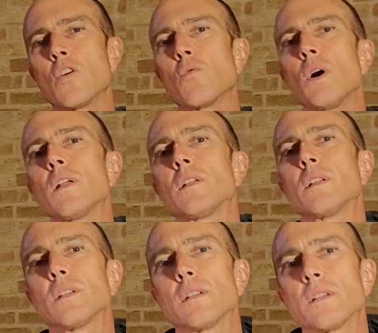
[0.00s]

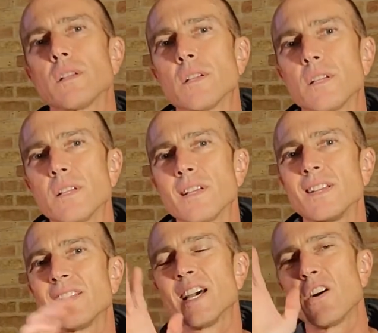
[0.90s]
Well,
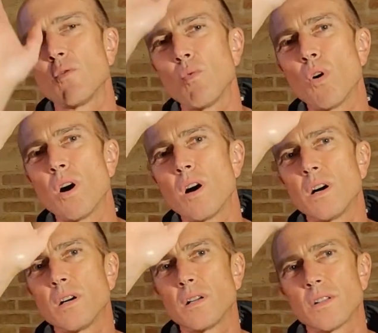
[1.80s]
that
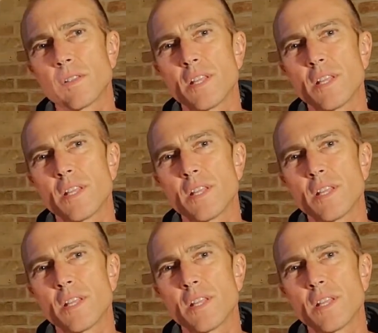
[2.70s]
wall,